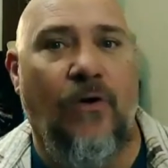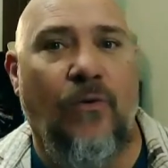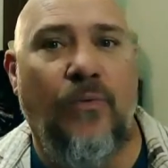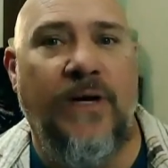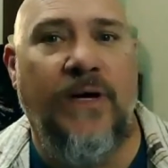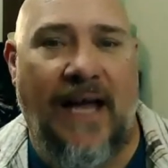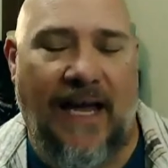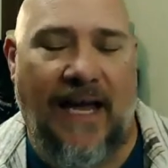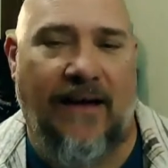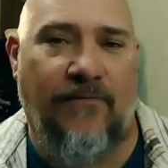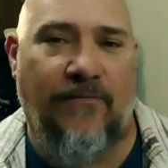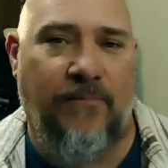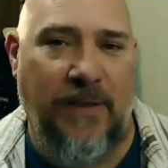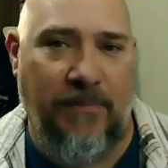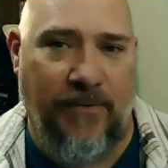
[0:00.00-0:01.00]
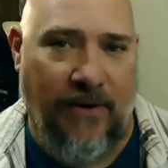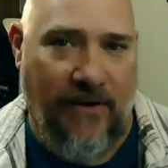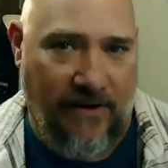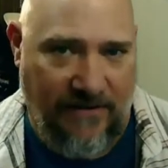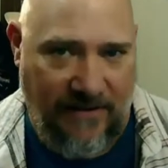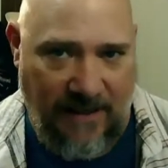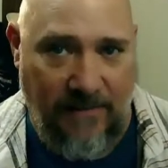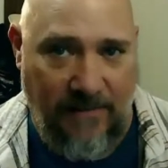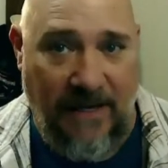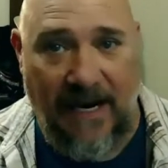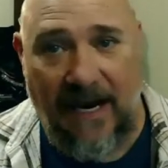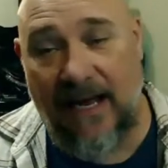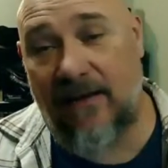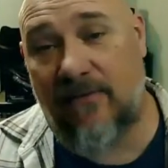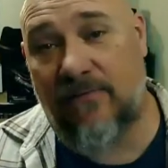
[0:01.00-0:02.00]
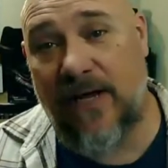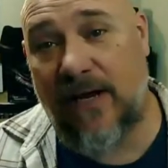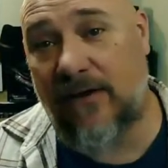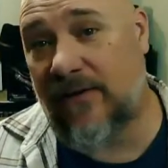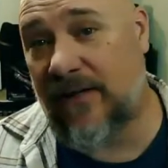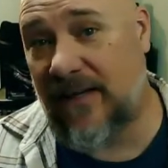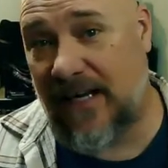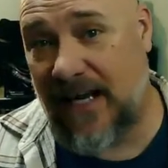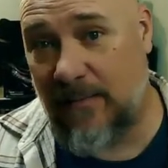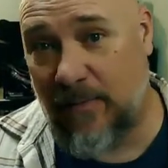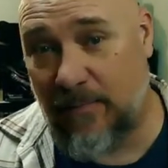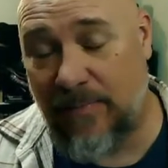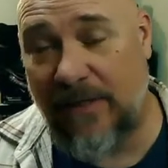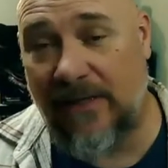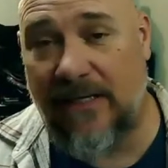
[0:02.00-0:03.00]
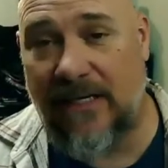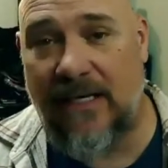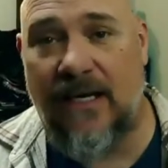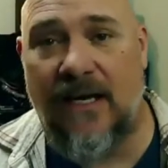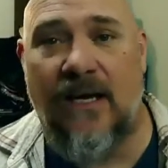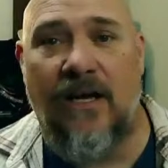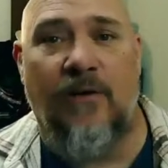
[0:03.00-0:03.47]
we have people on our team that have not only the capability,